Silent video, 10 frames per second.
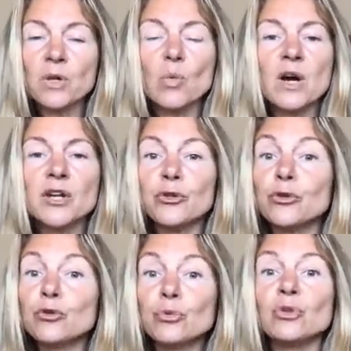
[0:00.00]
where you
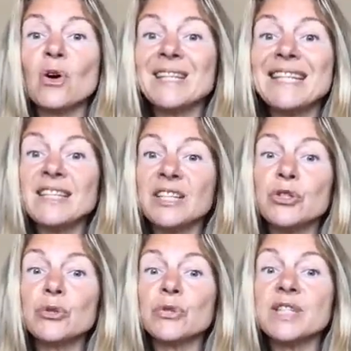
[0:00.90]
do not
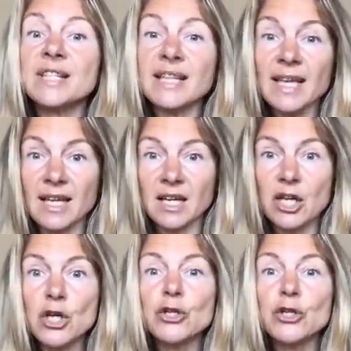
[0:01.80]
need to think.